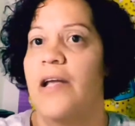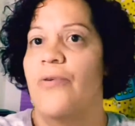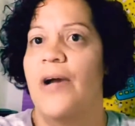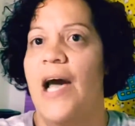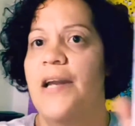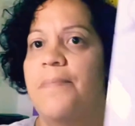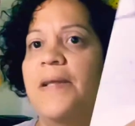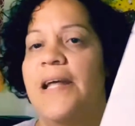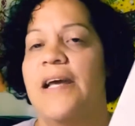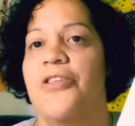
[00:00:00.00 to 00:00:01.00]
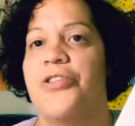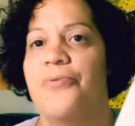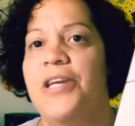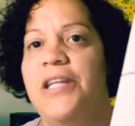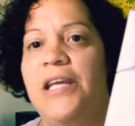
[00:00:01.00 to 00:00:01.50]
it'll kind of be like a
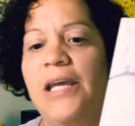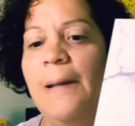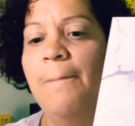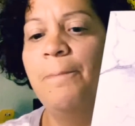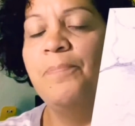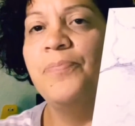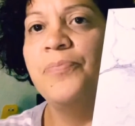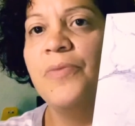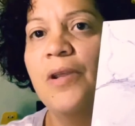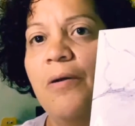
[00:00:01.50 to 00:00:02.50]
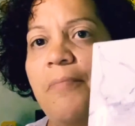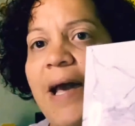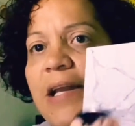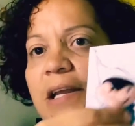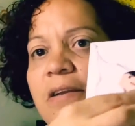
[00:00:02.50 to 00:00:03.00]
3D
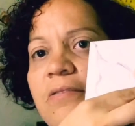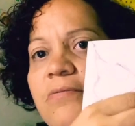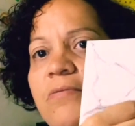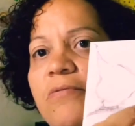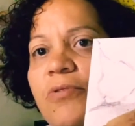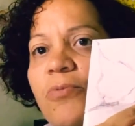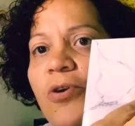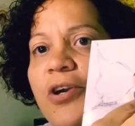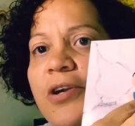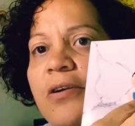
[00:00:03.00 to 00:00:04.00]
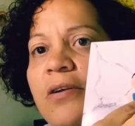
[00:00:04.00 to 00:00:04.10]
magnet reward.